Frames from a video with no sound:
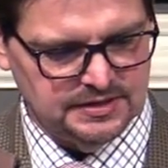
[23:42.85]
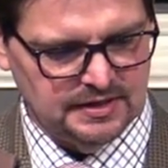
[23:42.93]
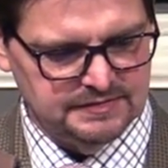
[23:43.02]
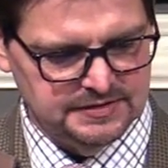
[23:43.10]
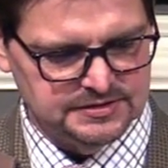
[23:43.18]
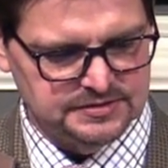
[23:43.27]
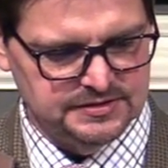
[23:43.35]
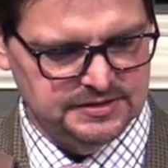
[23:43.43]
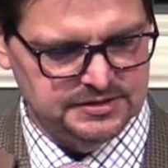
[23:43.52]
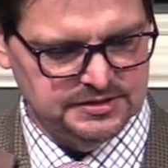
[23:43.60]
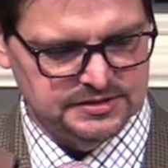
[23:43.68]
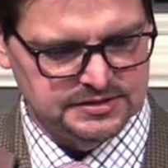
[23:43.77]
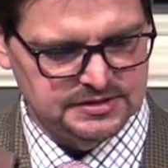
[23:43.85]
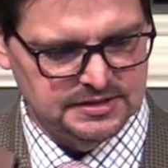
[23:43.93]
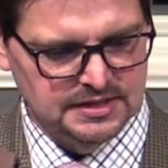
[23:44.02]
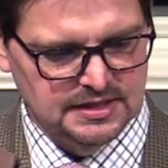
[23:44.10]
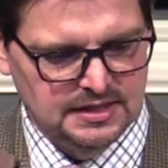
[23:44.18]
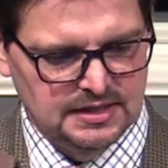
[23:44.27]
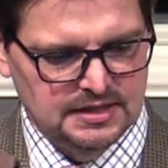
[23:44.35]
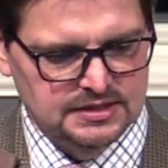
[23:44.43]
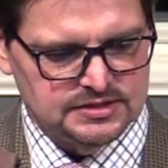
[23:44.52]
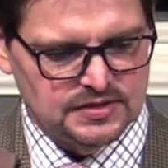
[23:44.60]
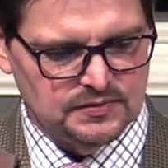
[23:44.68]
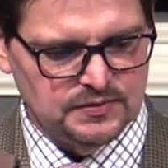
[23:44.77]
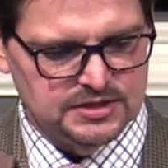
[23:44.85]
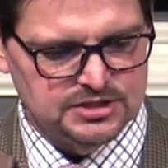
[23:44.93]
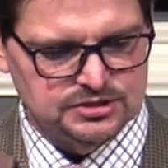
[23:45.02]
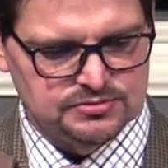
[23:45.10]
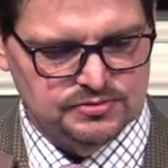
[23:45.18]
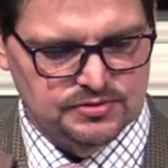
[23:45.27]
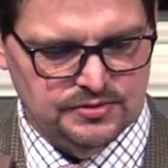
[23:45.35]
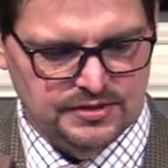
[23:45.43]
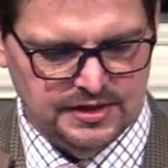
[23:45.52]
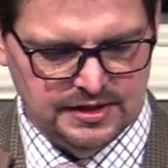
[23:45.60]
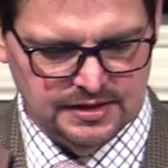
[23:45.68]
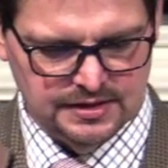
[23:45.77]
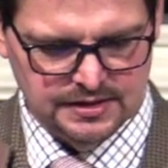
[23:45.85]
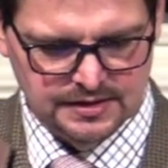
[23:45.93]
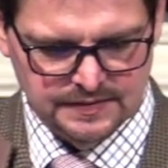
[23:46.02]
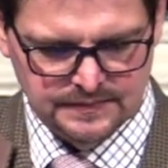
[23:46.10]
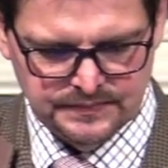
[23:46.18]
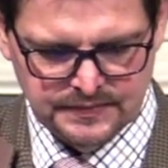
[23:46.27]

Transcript: of his creatures. So the word truth here